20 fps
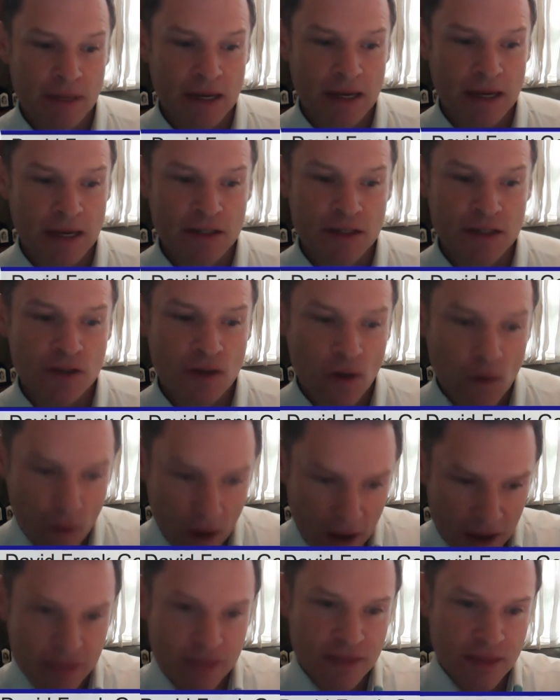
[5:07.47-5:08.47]
And so
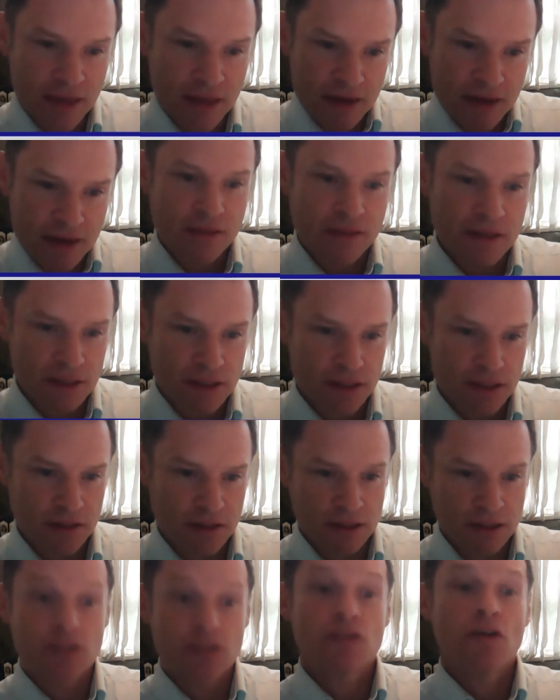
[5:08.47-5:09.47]
I think
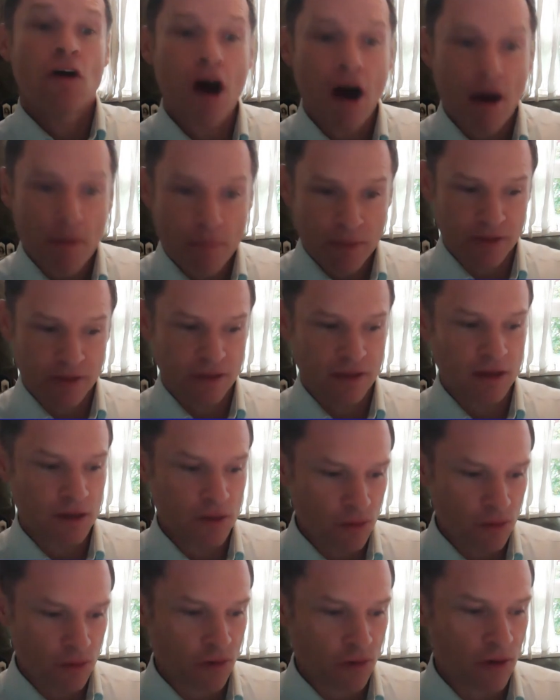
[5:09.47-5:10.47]
this topic that
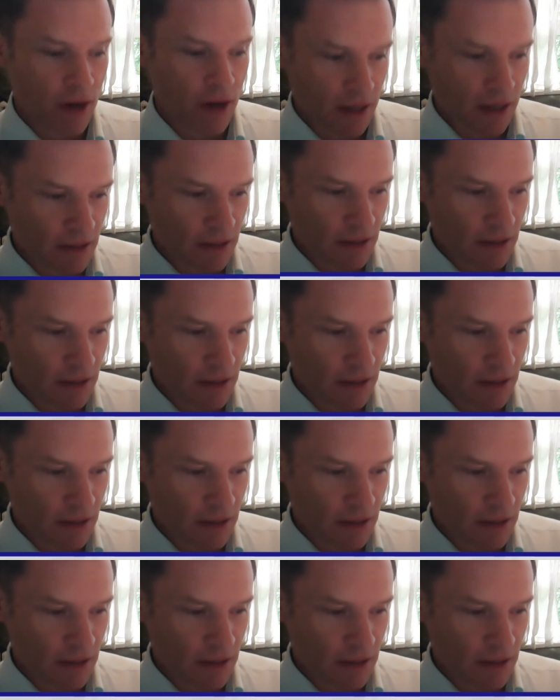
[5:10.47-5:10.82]
you created